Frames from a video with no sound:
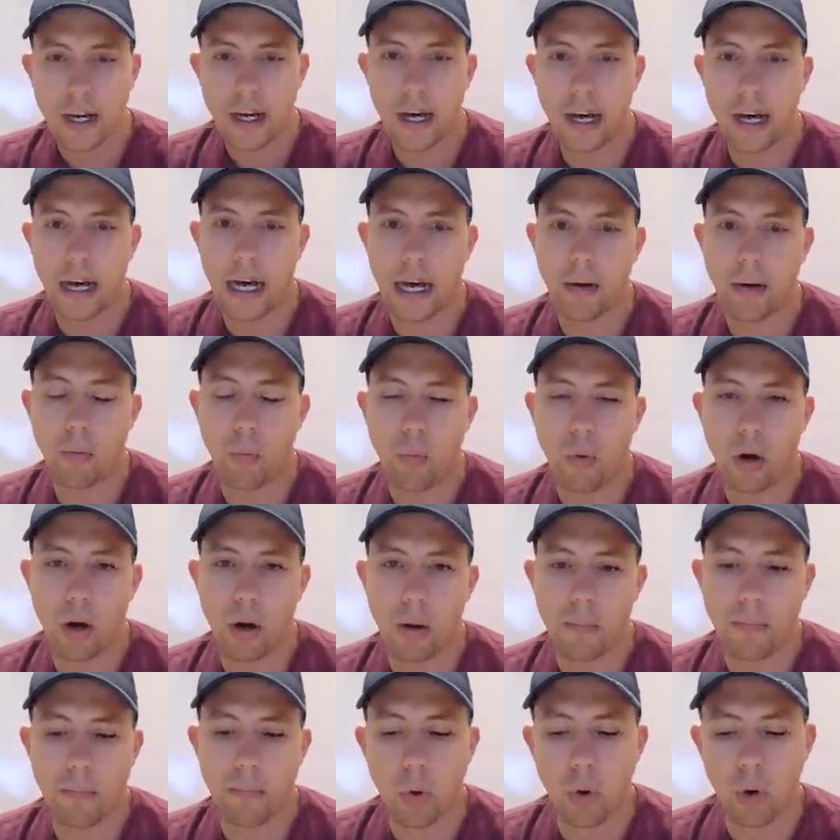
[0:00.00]

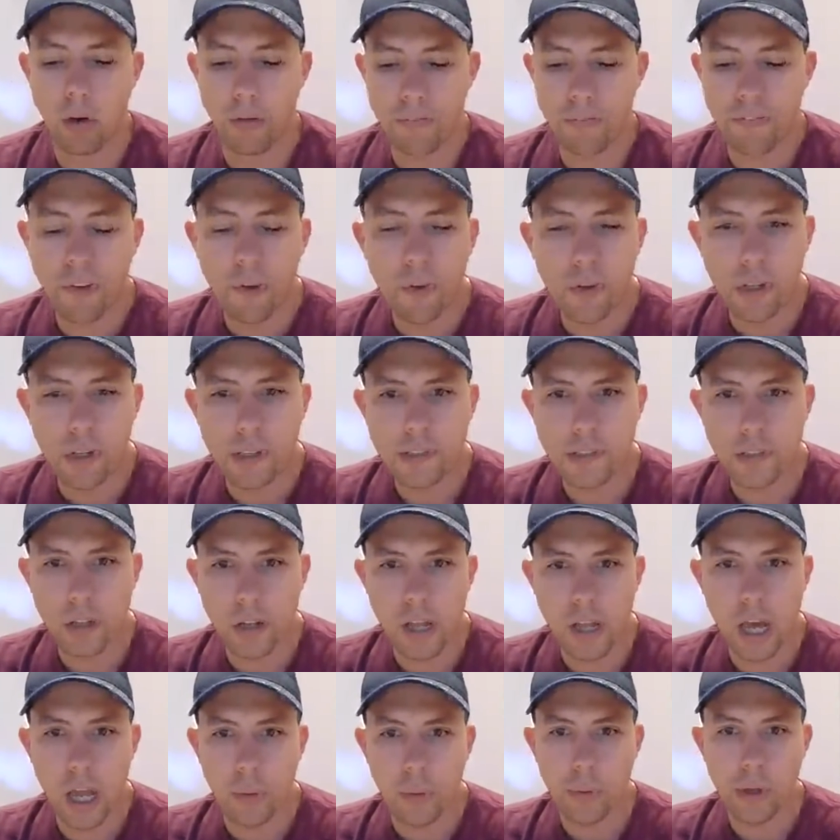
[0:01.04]
We're more focused on
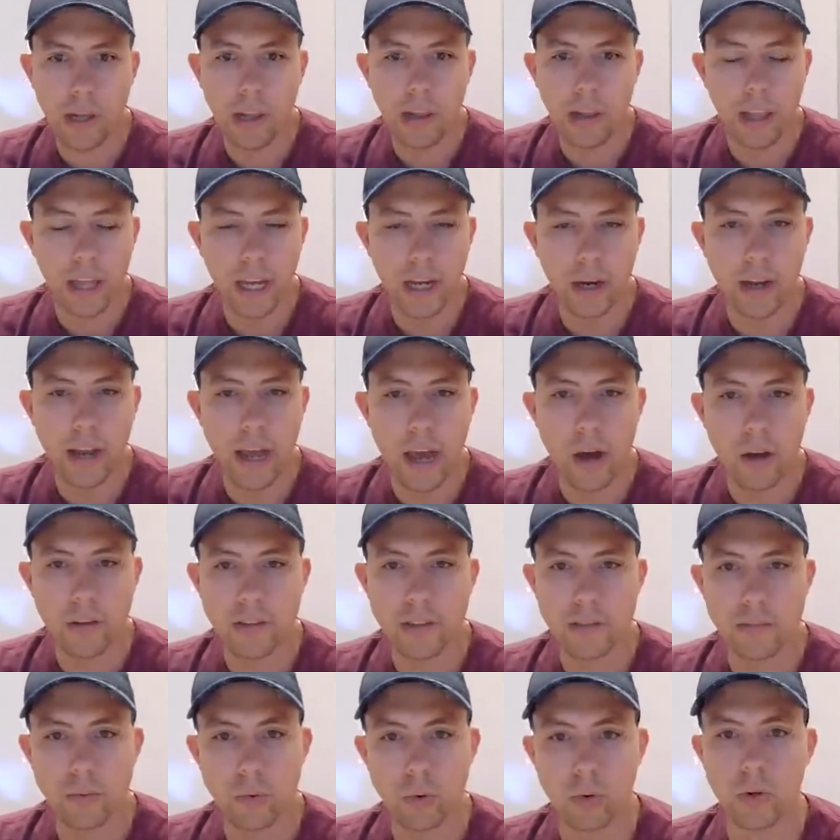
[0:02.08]
how do we lay down
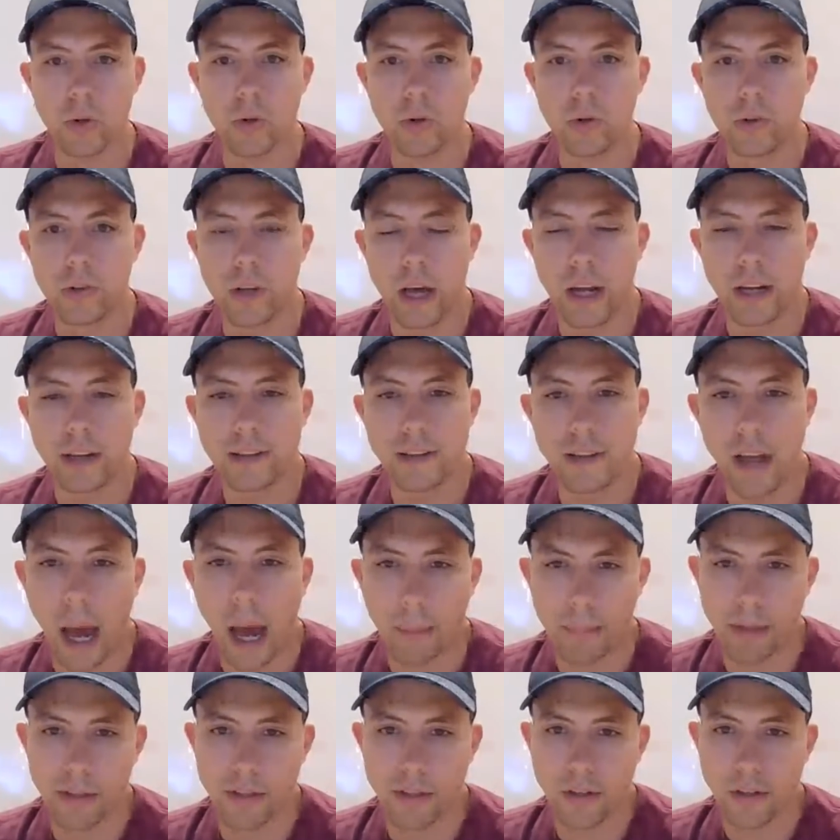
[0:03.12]
some roots and
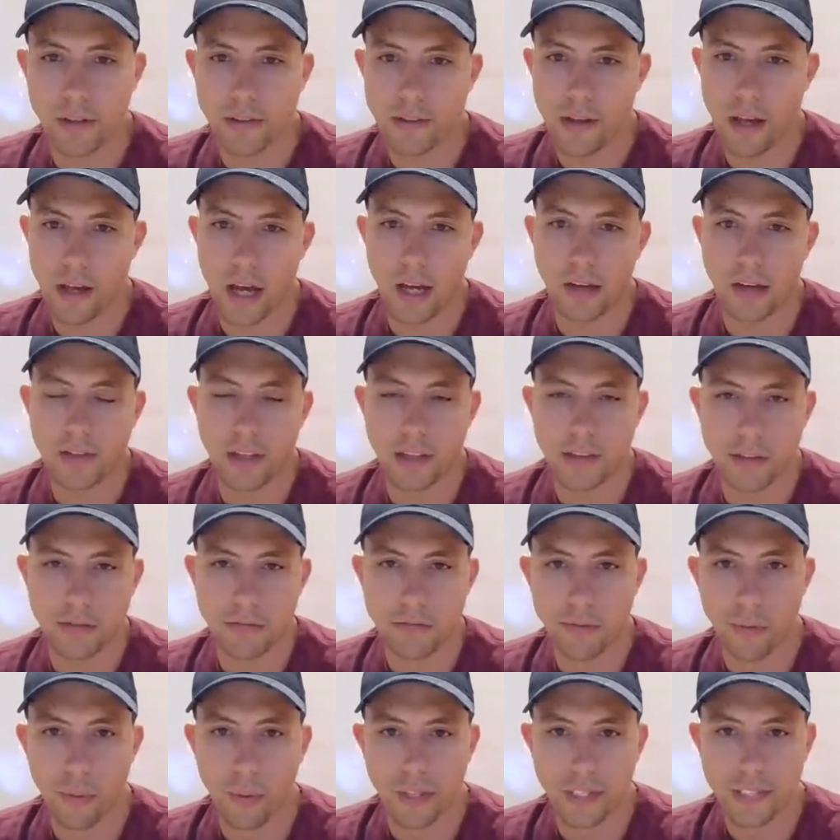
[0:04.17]
establish ourselves as a
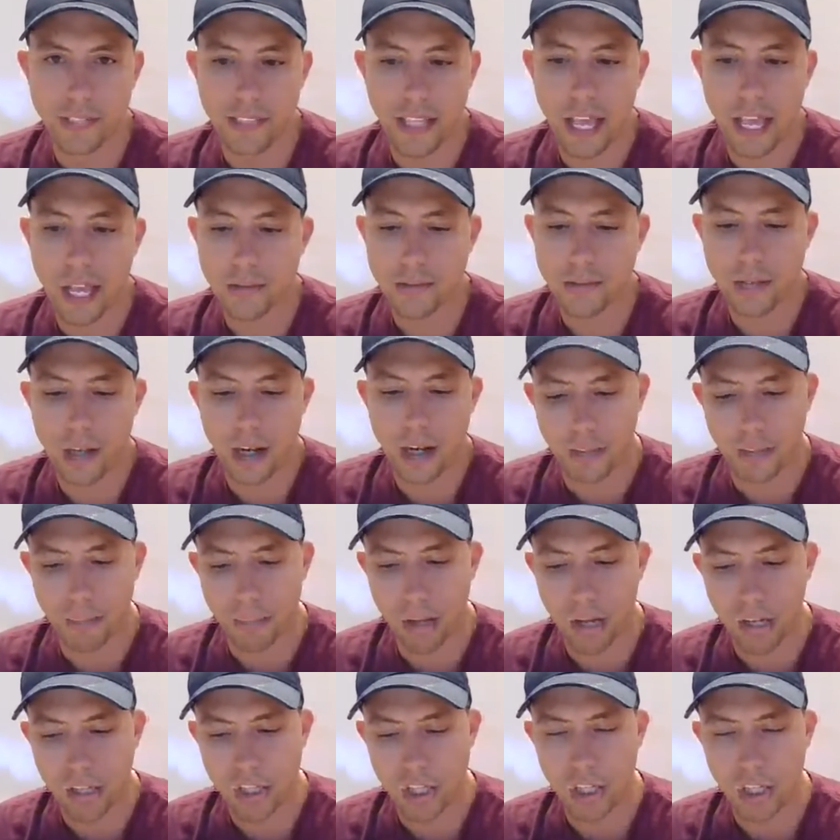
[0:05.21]
voice outside of the
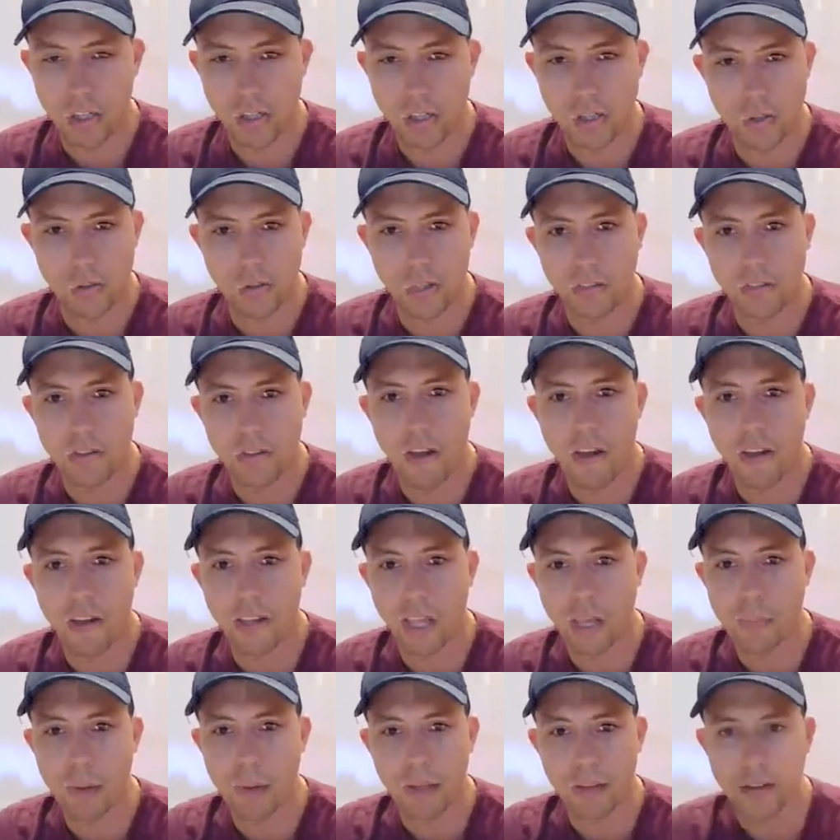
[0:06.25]
blockchain industry
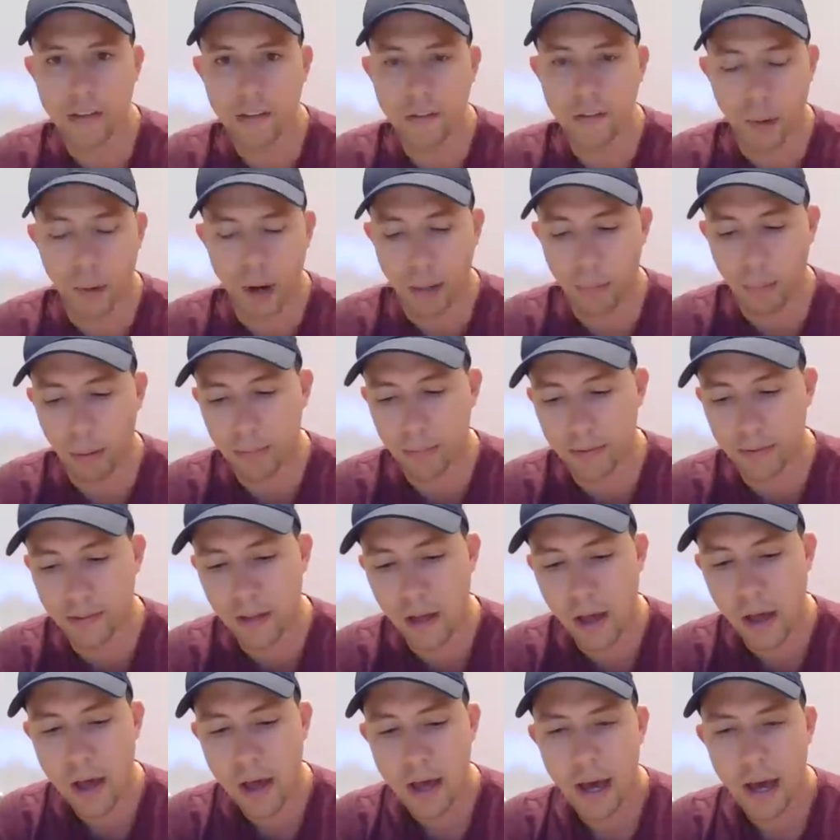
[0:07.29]
talking about these problems.